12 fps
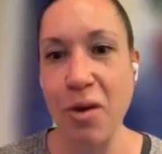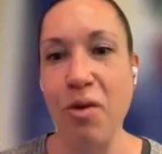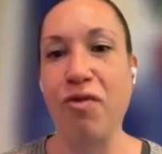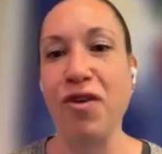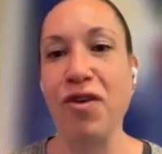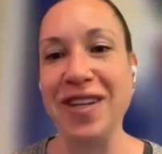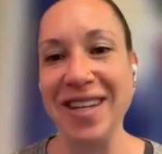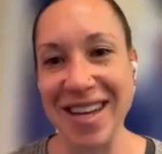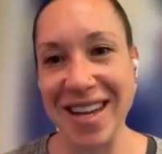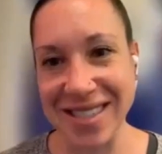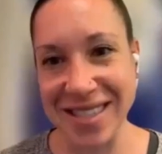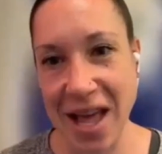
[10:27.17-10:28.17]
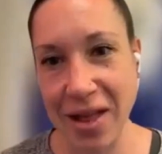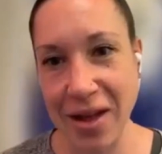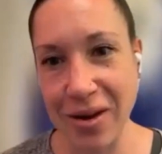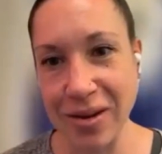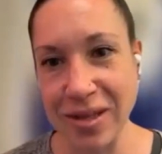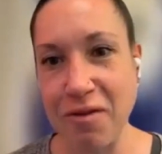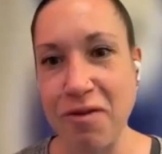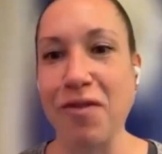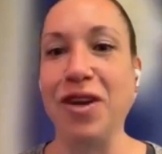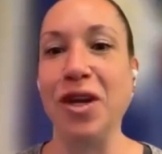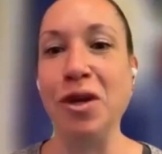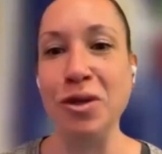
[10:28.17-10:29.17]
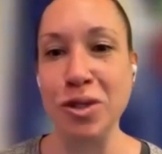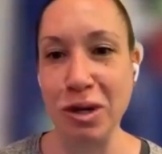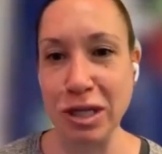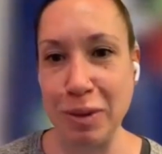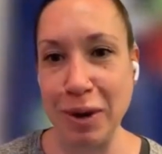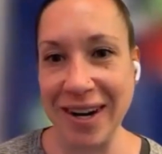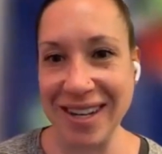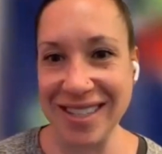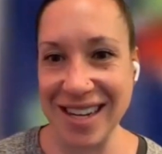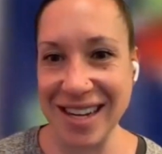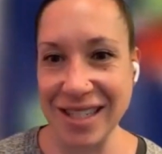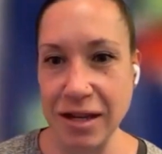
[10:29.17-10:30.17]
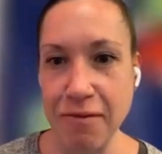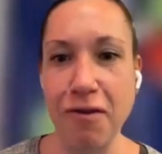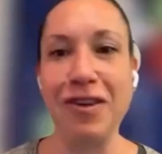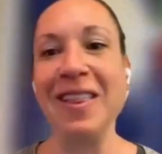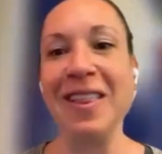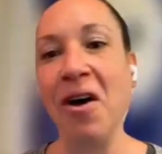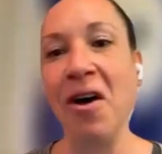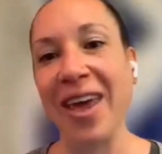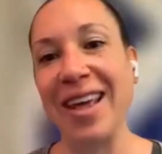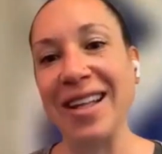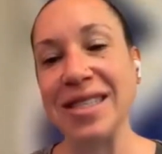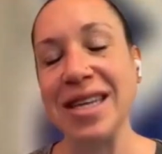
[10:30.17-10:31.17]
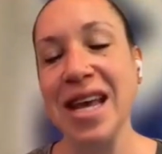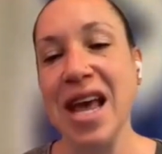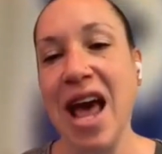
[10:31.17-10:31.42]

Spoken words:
with 15 data silos and 15 user experiences and 15 logins.